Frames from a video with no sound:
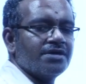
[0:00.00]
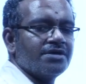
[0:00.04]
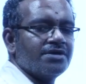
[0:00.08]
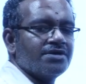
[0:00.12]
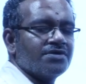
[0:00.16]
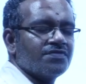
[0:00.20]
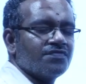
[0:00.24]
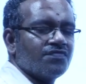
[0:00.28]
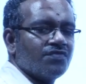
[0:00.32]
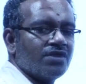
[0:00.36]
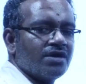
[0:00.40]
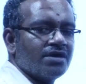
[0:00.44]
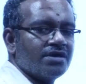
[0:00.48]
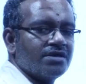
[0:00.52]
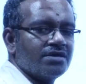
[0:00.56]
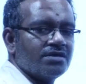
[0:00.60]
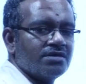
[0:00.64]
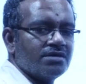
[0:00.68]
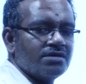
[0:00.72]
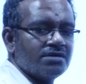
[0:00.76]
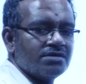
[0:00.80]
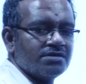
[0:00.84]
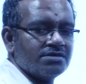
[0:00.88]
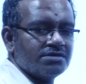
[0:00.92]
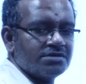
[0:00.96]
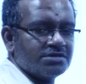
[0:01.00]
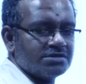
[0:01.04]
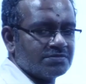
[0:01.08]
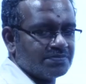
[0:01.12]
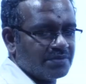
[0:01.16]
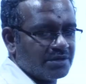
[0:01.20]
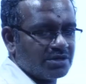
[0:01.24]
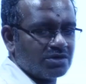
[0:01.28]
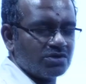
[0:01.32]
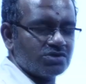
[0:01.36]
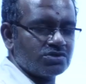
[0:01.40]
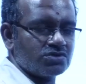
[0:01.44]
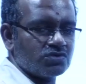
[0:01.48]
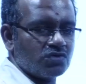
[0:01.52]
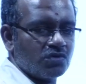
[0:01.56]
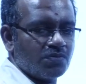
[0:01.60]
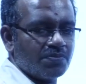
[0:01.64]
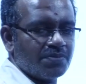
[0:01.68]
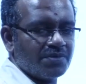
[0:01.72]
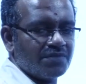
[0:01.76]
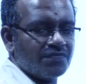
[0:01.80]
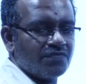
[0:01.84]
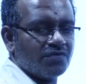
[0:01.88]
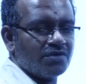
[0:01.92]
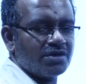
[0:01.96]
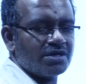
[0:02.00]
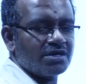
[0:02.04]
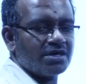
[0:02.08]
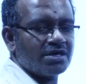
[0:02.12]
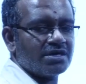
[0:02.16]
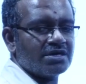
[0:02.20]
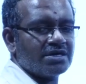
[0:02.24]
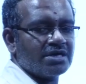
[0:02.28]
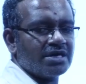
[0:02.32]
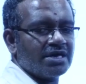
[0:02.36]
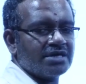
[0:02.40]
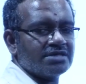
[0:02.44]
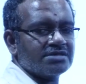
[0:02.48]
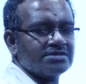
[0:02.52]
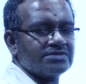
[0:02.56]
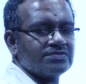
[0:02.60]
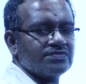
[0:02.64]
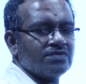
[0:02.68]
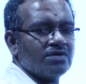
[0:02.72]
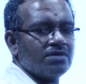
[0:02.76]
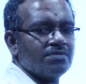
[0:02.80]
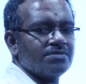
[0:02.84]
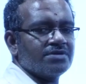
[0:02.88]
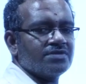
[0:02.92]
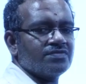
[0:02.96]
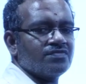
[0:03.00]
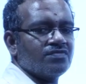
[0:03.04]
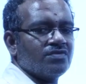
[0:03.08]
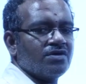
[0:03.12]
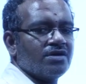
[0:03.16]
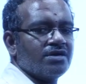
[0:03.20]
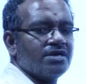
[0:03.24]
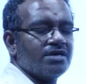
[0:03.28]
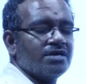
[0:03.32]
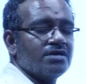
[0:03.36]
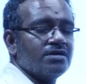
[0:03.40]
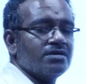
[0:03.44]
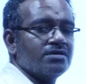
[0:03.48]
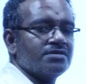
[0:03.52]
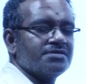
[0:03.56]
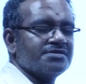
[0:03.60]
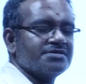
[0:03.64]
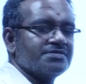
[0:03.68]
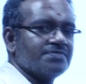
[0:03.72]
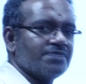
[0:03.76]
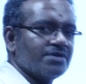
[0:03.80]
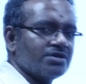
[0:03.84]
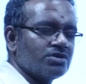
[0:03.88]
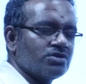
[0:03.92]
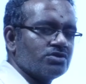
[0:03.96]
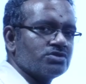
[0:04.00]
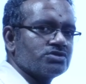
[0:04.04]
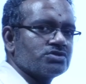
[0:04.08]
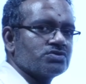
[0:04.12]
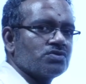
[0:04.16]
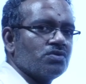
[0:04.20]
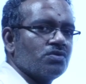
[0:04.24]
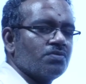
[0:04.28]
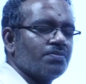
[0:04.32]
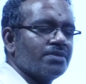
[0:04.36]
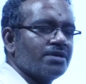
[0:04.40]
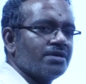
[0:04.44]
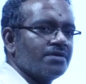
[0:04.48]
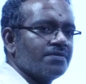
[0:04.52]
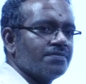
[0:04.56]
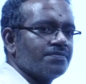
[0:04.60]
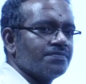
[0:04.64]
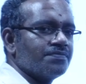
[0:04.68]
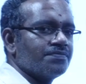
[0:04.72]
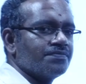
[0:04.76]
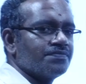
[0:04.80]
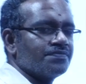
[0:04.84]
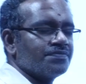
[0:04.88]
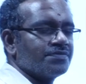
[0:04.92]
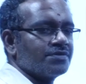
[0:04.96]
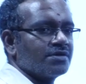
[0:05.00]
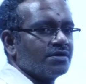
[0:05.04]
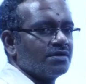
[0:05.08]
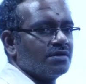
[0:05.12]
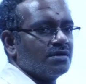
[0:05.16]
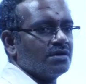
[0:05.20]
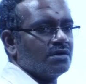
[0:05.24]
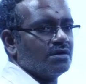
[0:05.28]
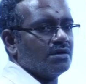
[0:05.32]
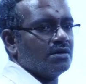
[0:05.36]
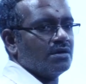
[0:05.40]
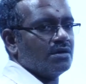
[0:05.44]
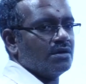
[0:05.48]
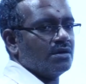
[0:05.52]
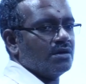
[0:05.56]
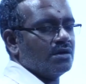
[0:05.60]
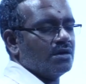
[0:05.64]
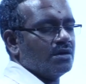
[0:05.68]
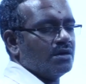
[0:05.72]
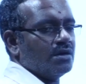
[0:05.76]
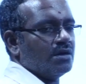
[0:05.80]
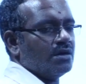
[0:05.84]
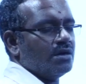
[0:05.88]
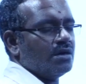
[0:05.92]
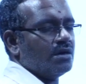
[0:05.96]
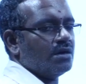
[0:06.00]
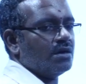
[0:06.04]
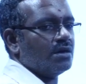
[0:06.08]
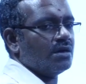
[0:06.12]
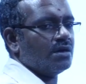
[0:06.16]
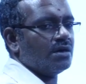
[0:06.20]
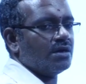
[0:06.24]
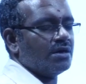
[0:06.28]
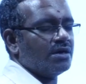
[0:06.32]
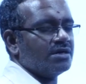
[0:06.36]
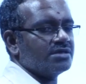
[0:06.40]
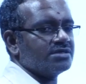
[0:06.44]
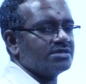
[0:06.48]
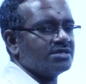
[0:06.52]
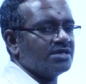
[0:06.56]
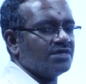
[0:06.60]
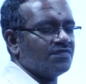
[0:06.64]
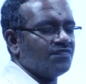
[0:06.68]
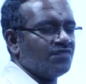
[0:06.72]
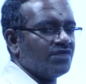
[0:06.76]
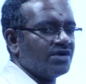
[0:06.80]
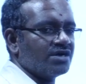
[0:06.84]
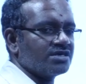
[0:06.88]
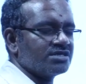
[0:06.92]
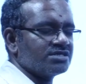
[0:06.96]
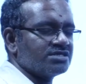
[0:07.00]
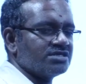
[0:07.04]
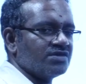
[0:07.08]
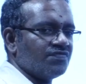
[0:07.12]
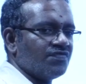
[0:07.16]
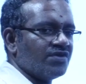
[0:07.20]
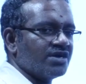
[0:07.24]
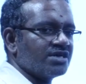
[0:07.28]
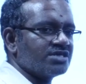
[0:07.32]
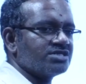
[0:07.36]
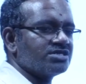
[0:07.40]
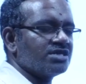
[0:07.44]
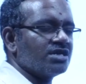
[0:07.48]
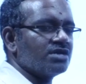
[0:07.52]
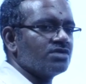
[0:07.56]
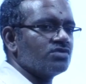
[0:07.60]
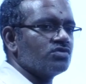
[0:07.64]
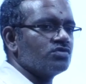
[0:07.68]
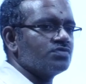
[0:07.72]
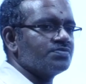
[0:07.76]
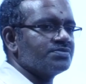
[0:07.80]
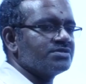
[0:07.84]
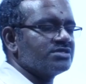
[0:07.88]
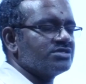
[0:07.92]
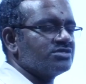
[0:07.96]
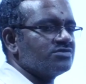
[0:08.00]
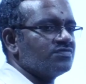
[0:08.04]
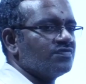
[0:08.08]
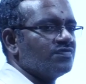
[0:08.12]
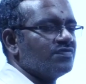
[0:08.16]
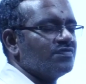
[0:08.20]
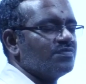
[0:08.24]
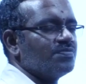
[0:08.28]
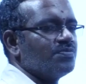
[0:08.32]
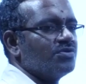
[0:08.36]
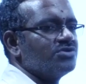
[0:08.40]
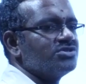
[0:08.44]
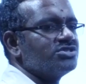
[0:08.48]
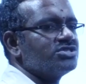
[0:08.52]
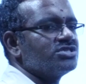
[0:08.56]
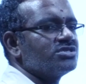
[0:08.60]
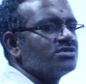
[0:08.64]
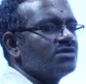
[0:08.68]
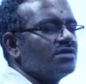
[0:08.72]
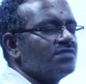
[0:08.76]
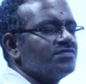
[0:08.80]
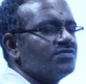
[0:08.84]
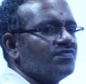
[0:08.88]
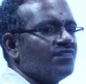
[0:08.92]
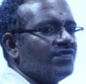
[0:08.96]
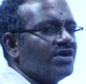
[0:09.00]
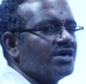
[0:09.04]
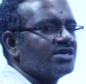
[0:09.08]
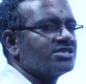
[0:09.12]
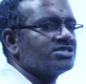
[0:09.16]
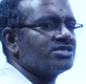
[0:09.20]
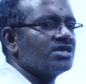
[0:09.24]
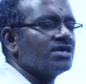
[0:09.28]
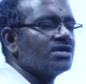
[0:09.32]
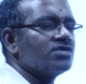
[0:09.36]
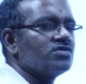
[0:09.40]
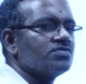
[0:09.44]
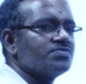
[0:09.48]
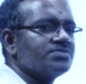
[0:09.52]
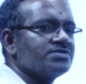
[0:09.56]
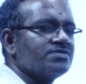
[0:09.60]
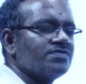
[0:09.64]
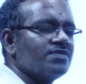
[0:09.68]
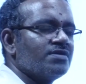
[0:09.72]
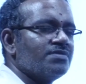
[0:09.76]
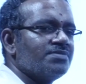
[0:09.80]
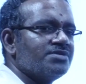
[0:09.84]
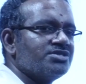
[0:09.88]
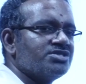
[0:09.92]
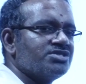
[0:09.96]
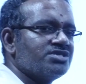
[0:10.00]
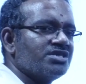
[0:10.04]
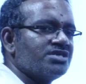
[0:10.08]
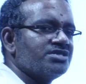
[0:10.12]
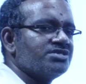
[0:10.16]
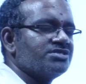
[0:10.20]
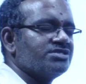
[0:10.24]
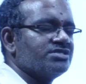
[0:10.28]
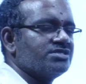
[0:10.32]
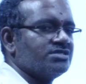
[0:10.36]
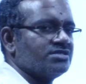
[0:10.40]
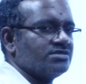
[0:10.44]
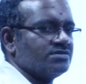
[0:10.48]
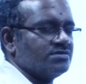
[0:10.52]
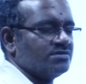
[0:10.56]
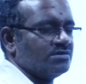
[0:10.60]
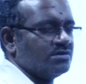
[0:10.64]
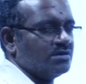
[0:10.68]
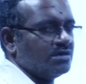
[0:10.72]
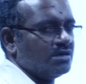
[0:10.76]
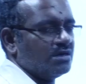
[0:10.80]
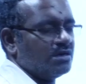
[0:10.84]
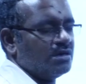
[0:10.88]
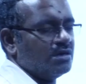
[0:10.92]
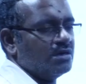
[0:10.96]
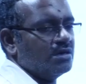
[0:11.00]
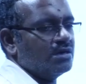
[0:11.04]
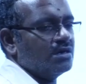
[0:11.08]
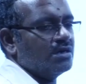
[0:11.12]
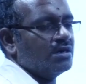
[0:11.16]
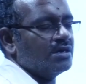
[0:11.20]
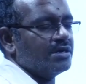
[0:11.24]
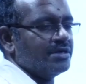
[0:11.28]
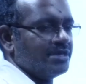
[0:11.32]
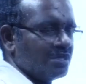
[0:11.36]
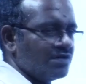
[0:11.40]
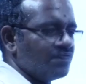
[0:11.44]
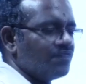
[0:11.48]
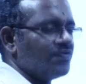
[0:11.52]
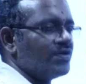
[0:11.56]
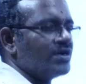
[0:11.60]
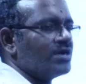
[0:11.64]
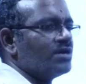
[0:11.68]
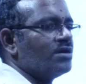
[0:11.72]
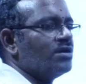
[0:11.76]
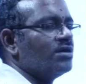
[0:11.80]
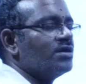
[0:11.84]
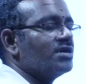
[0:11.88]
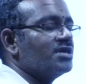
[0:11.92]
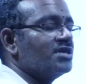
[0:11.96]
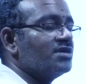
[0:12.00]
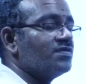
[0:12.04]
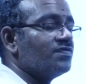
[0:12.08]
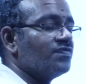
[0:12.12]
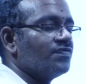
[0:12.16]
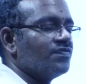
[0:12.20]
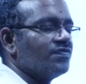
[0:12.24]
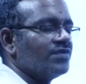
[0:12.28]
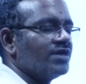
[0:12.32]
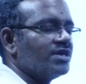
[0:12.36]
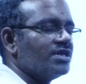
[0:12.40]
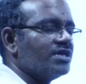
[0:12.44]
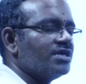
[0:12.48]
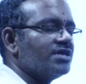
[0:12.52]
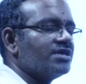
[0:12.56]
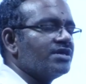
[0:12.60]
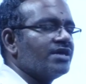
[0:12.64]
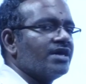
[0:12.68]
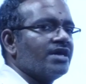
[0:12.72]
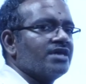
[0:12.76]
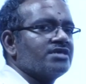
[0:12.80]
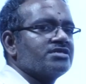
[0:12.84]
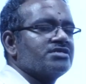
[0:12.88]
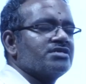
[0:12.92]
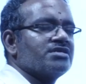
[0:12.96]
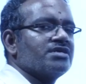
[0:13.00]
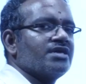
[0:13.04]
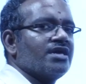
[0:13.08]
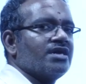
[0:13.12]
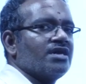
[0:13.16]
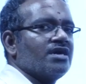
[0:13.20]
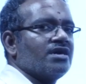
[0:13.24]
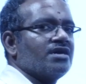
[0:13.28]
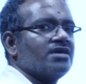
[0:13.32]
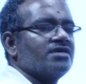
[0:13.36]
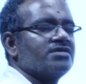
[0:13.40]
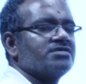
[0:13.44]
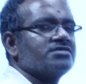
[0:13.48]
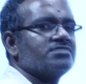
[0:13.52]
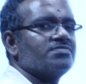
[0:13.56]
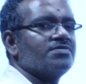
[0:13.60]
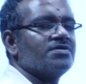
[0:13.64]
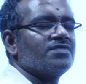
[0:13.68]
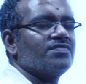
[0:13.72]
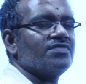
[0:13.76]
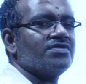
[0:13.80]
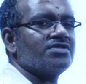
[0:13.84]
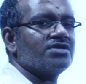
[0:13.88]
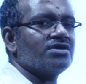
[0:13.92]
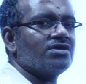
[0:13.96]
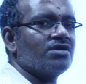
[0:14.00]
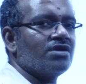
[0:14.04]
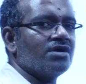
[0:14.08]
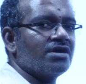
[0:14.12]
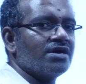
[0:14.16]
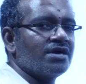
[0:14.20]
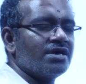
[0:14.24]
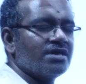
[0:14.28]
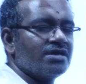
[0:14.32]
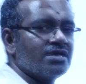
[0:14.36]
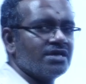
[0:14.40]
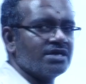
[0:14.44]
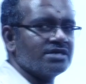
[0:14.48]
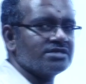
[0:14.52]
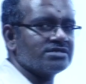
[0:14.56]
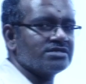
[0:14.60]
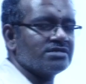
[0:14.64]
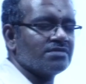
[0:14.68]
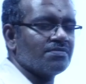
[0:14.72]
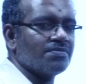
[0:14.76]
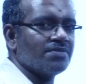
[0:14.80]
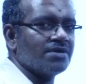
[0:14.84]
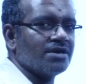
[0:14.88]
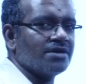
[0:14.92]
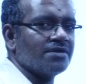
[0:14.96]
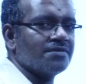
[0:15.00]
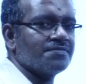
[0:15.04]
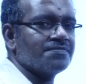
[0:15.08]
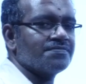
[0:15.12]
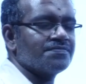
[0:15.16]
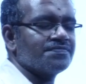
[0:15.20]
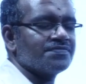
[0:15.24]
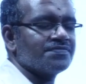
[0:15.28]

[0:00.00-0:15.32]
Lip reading: infrared spectroscopy. Fourier transform infrared spectroscopy. The functional groups, position of the functional groups will be changed, if at all, if any reaction can occurs between the drug and excipient.